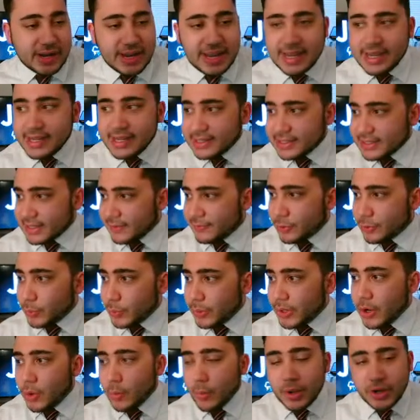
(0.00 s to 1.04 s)
east of
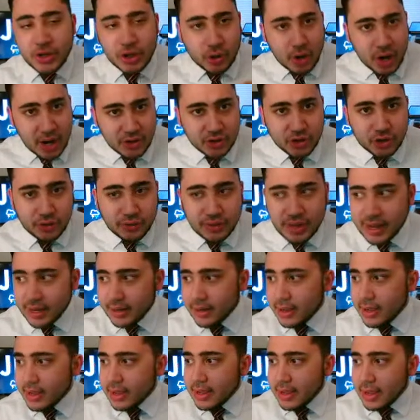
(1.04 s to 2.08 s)
301, you're under
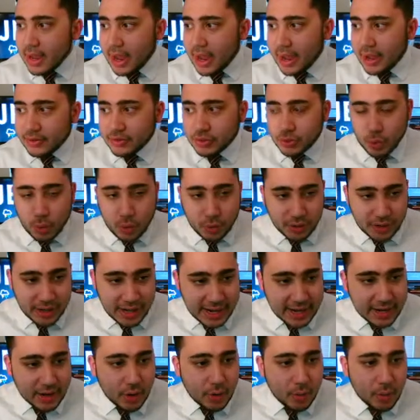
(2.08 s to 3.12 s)
that
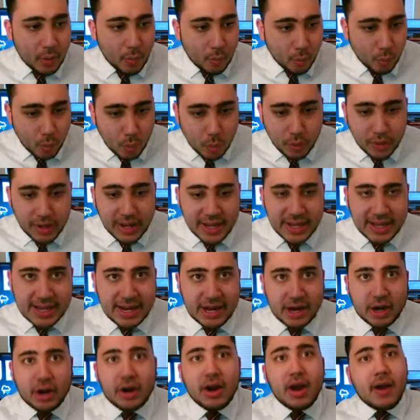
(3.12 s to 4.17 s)
tornado warning
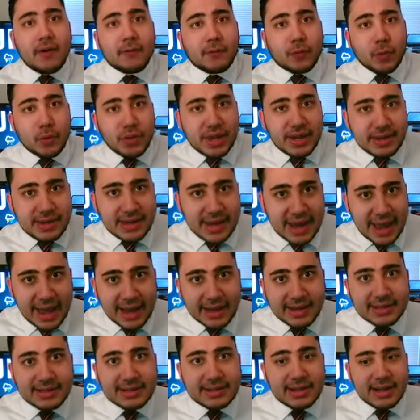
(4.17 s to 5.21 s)
here for the
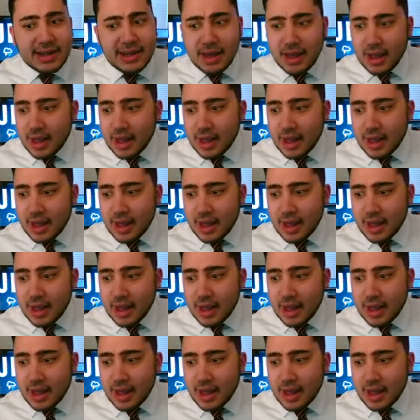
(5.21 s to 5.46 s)
next,